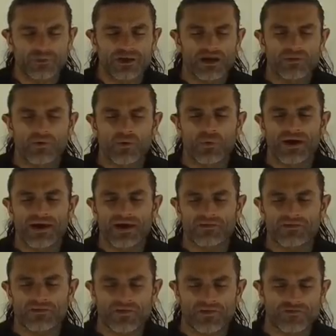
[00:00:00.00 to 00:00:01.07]
you become
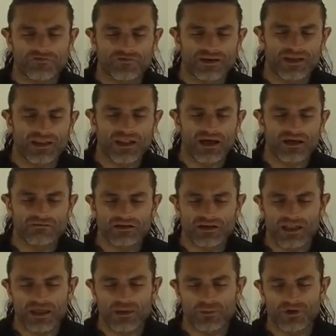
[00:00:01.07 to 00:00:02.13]
aware that the three Lyran
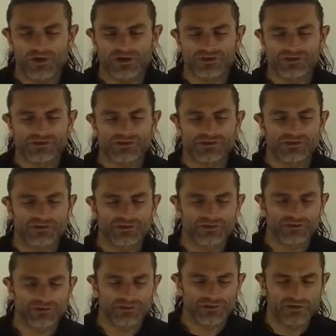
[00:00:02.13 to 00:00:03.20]
lightworkers,
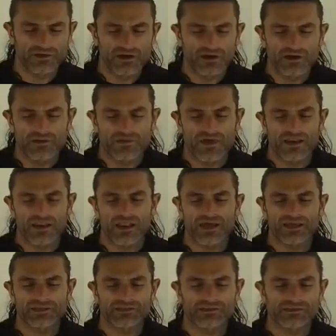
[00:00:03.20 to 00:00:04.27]
their
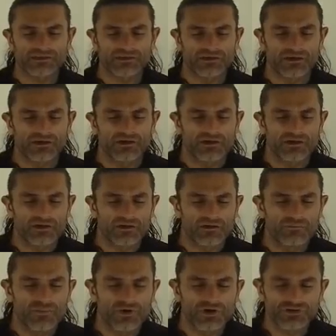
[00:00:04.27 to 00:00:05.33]
lights,
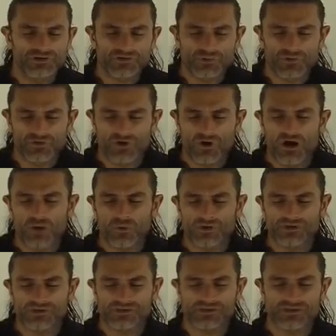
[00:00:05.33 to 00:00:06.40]
merges with your
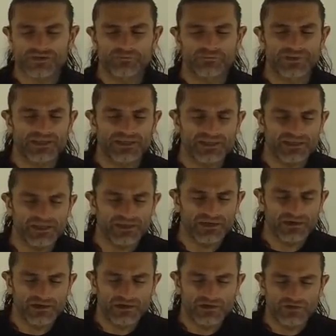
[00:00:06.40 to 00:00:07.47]
wholeness completely,
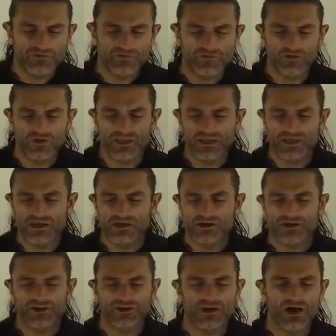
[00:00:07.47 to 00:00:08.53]
fully
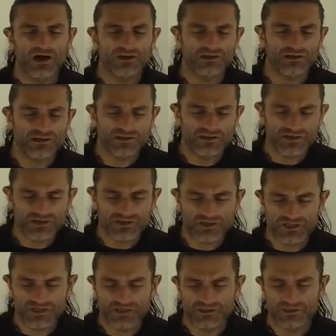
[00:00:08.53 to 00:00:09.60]
and
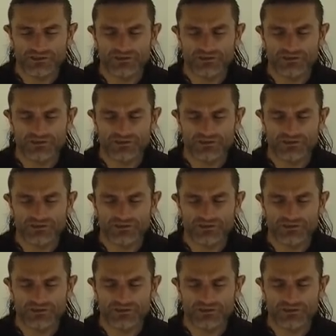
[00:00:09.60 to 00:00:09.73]
unconditionally.